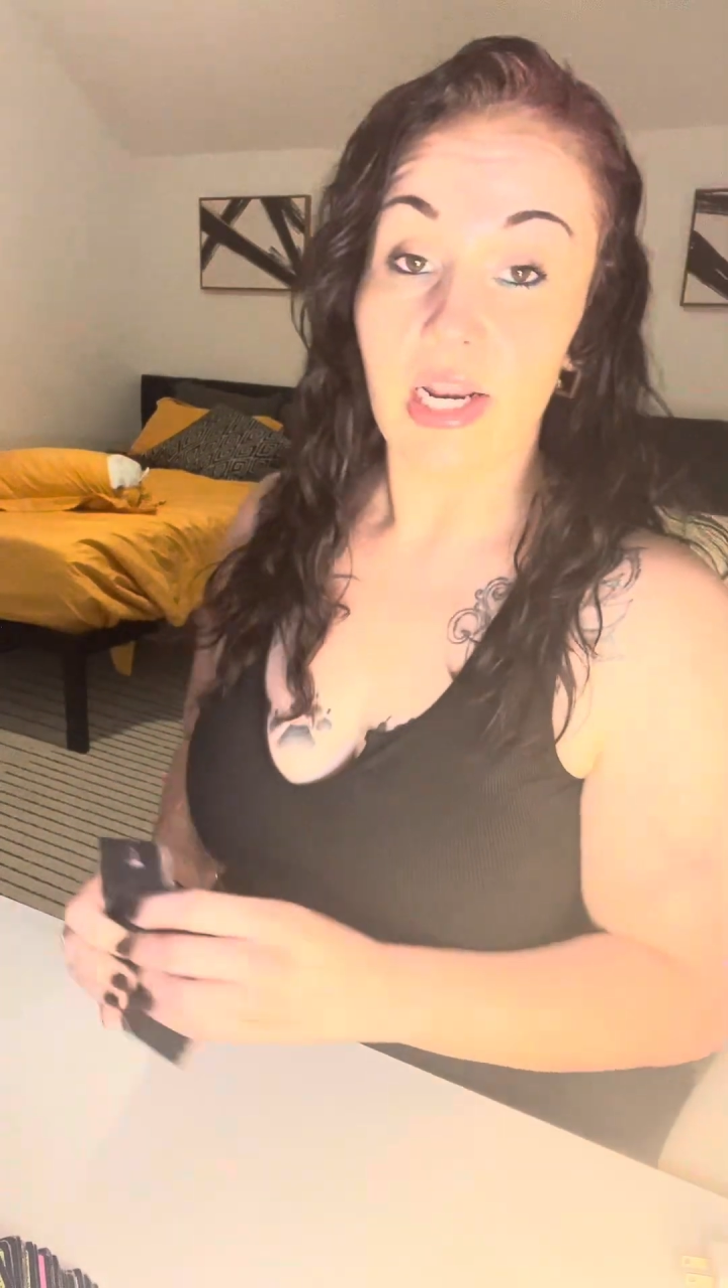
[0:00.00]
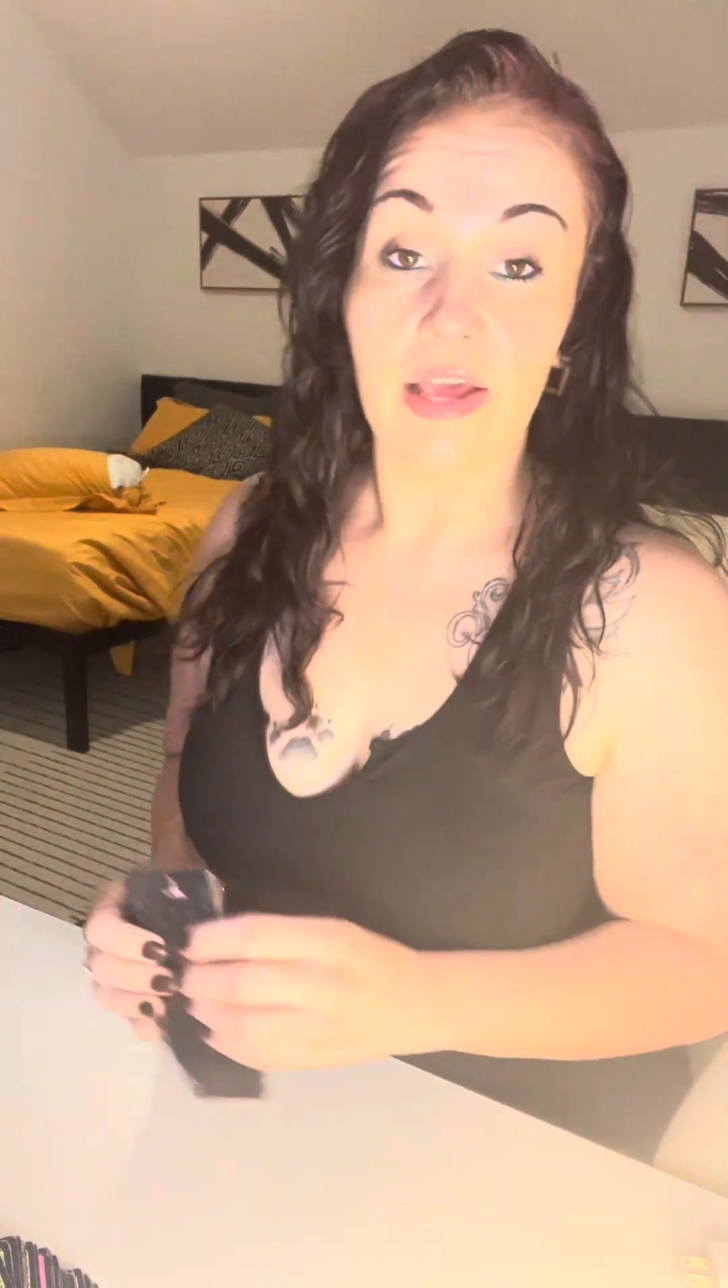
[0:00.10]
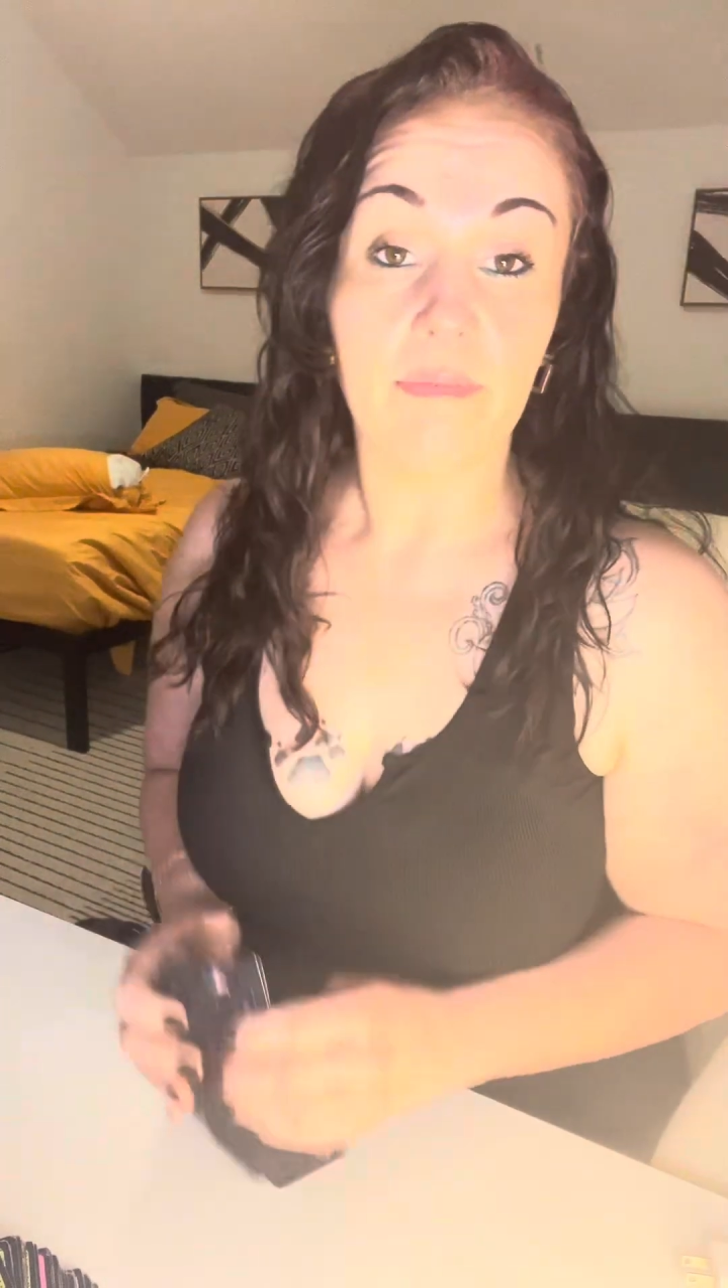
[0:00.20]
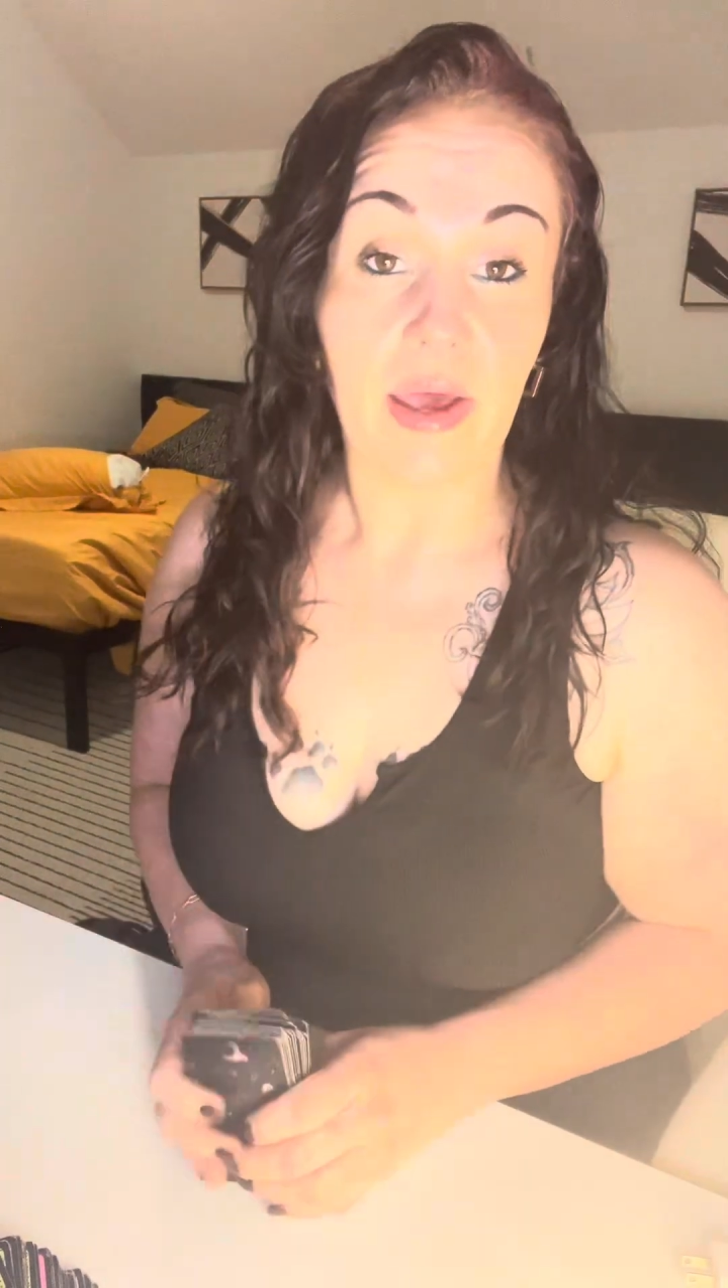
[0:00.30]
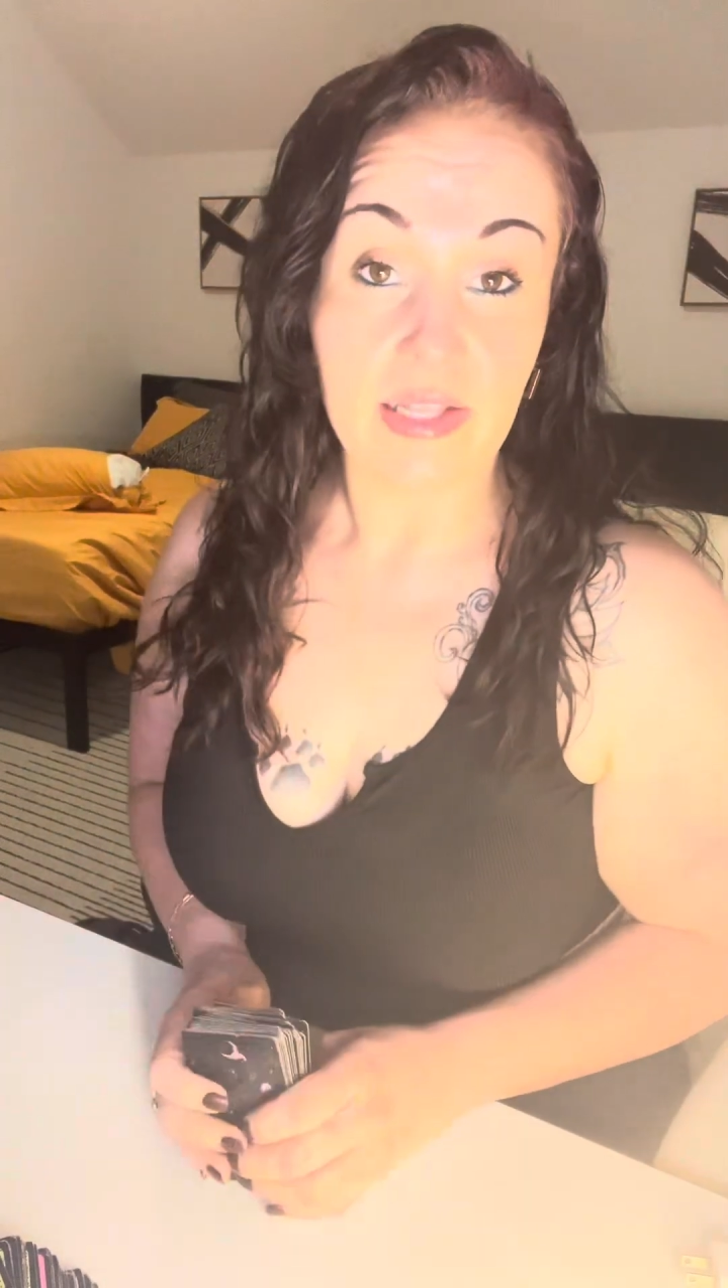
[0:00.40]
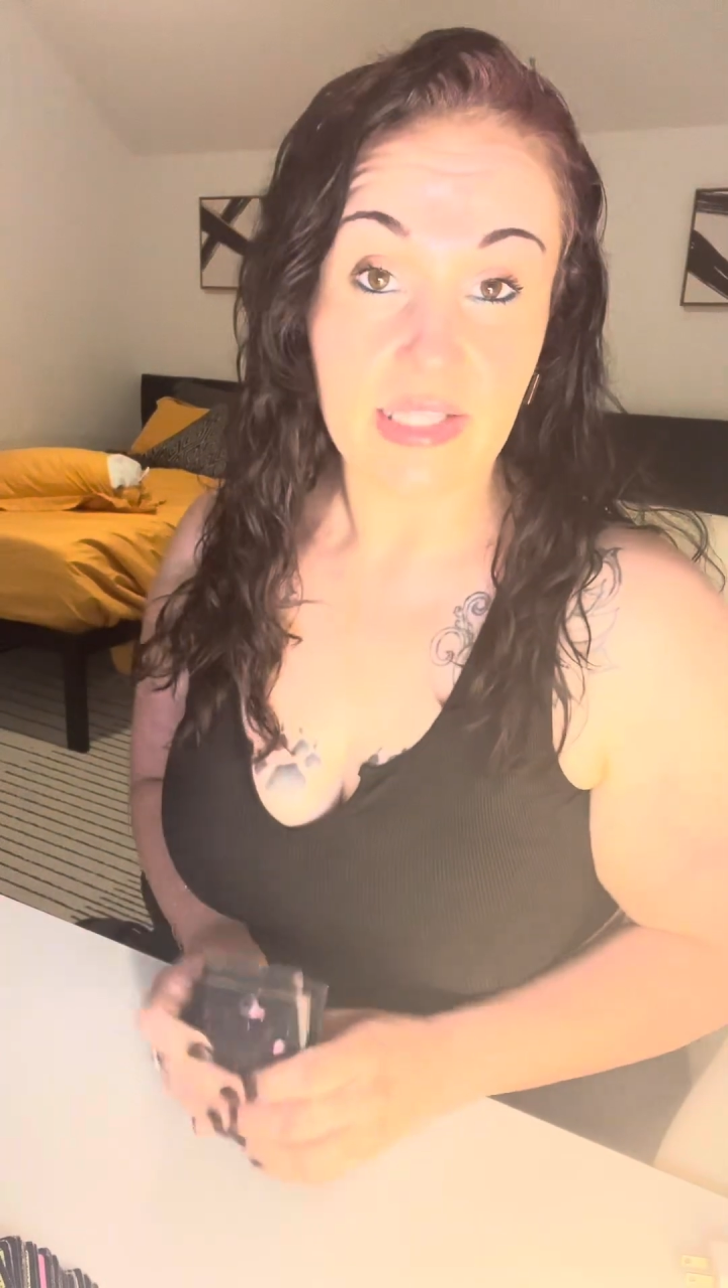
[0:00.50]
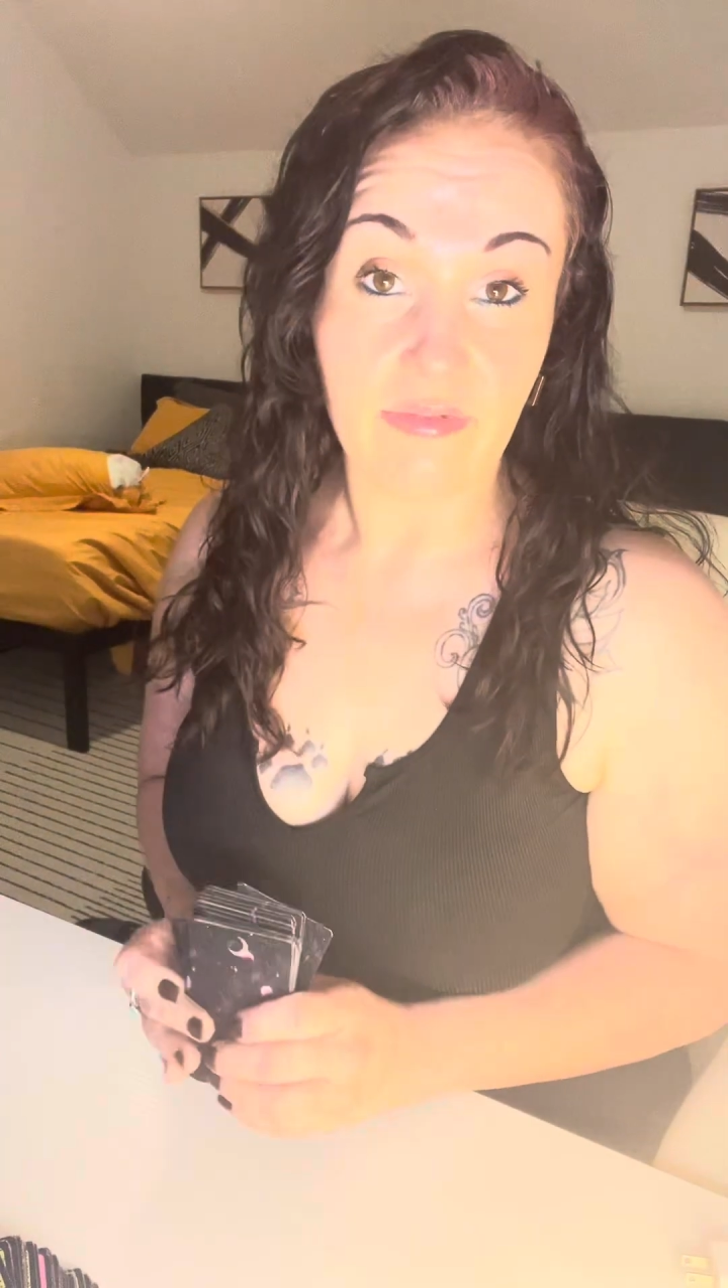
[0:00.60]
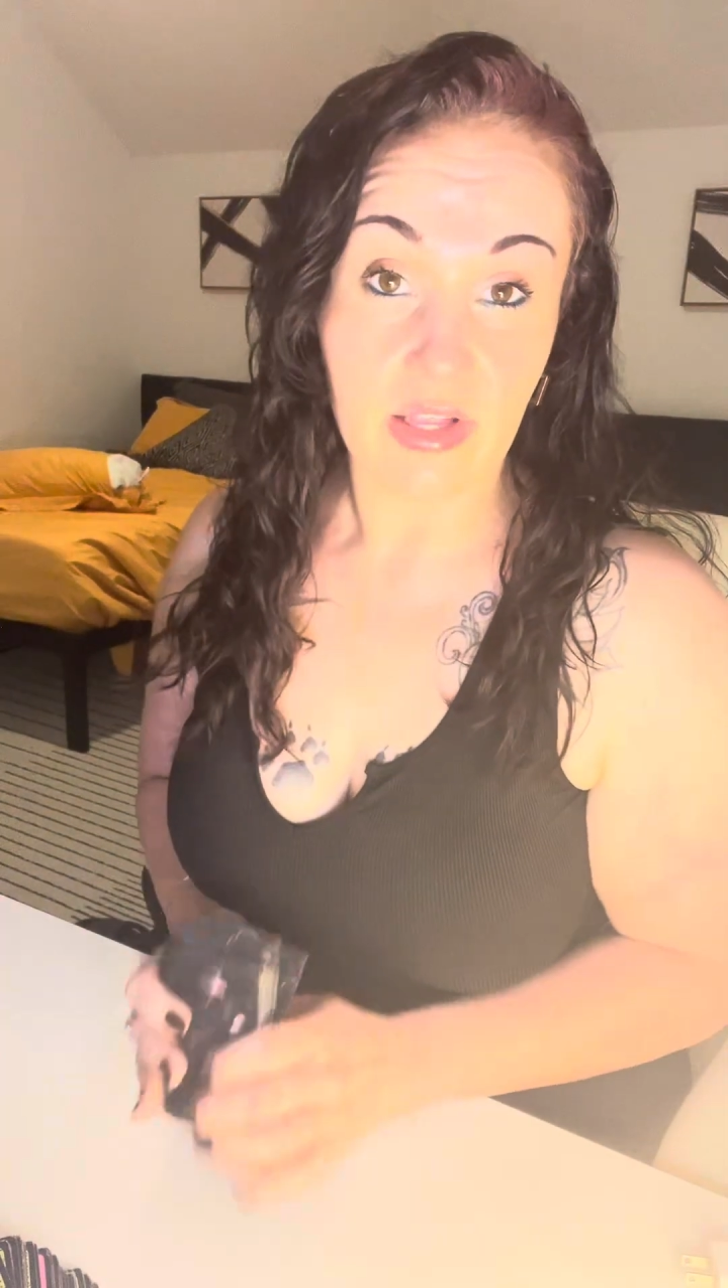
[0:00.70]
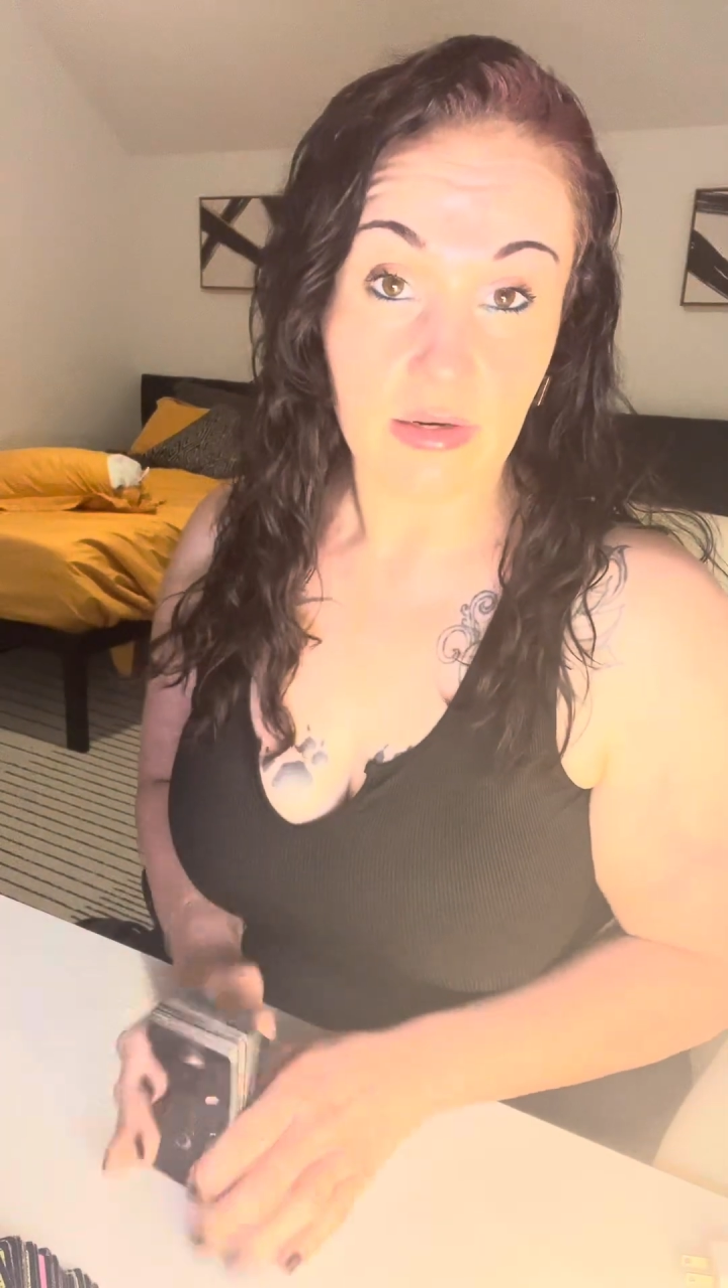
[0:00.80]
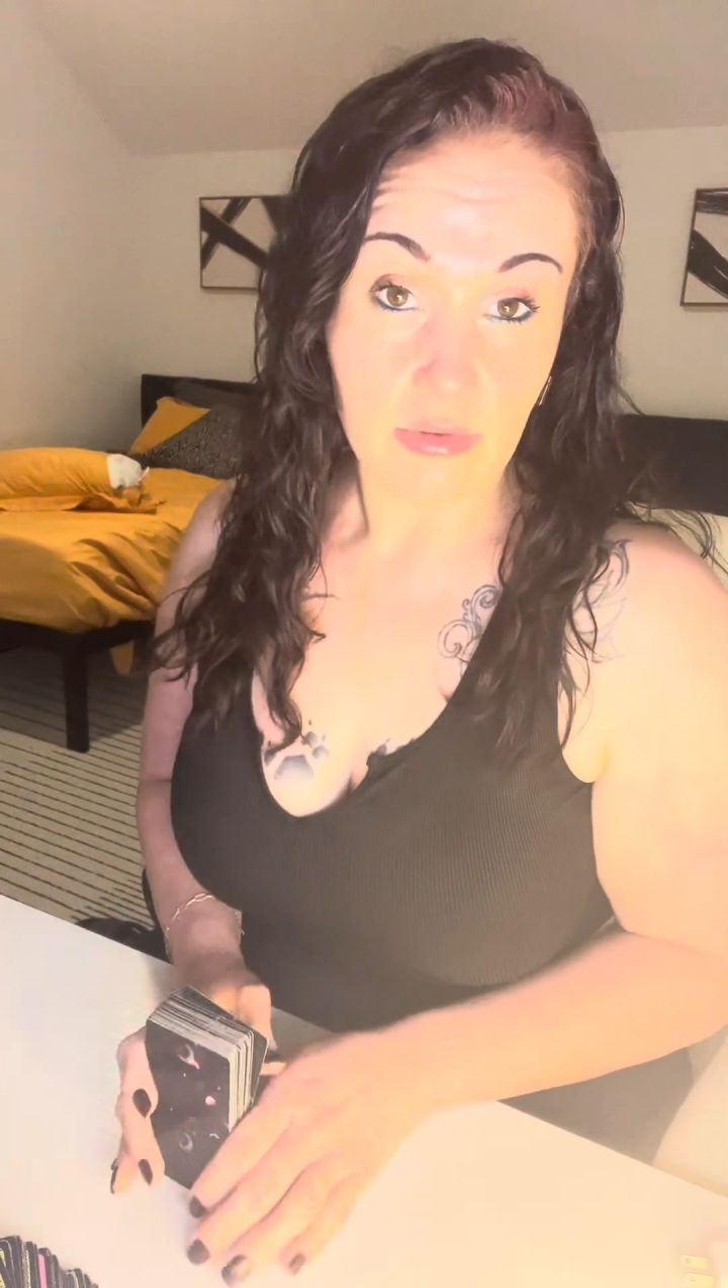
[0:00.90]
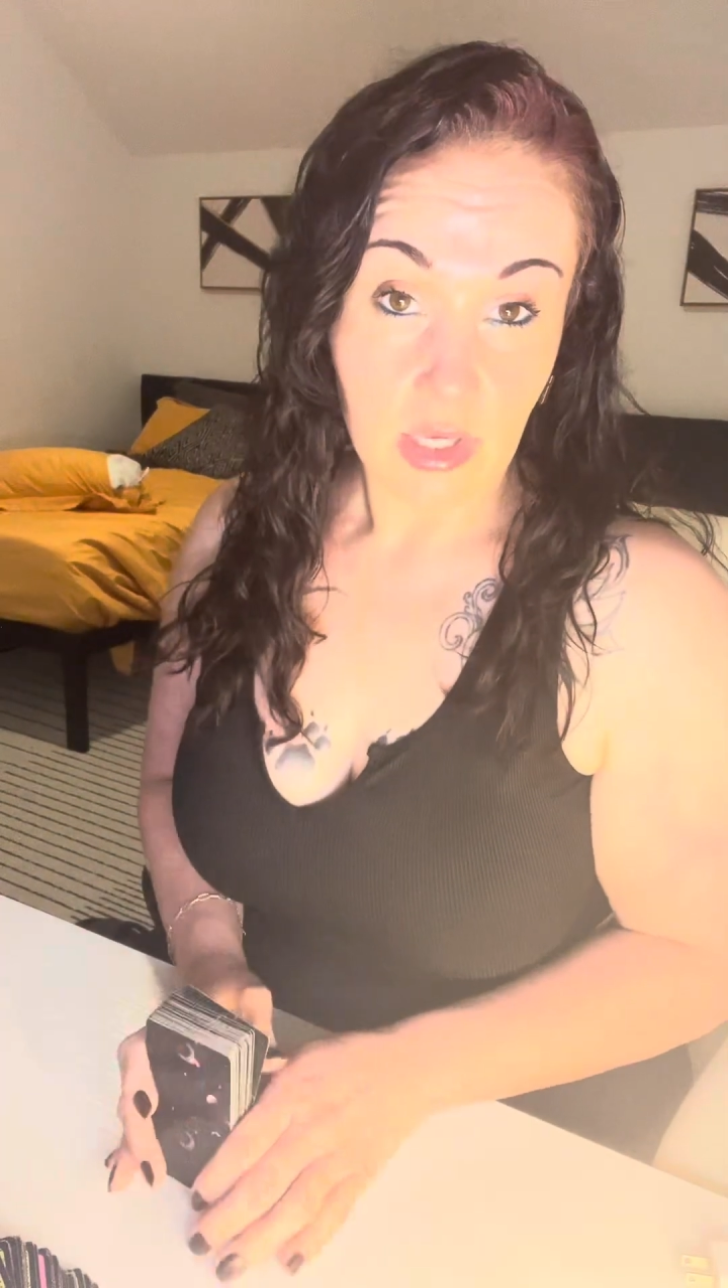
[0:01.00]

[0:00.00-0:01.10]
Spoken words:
life path 7.